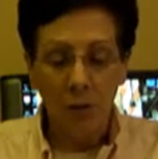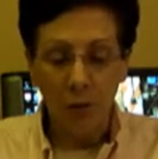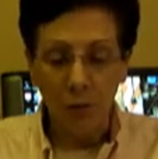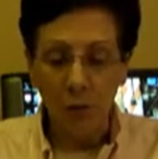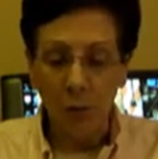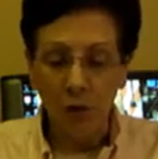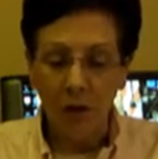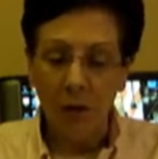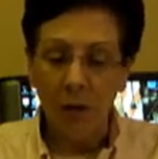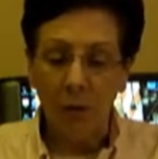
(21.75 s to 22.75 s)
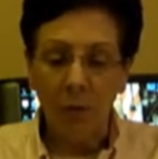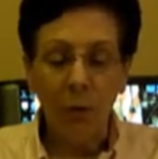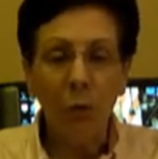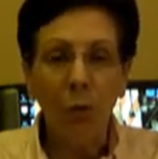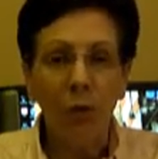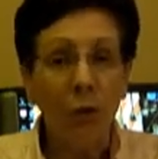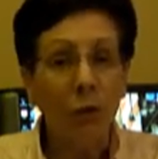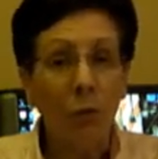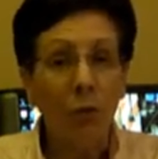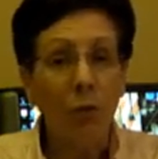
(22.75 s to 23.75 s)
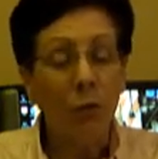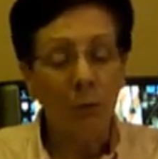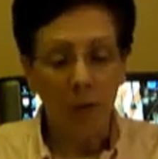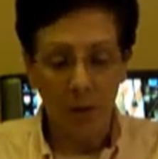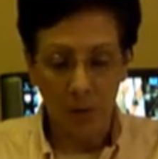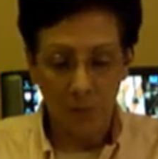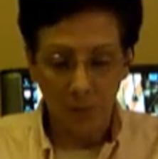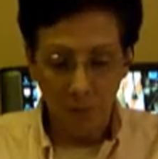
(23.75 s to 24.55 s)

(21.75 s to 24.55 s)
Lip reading: The student was chased out of the school and surrendered to police.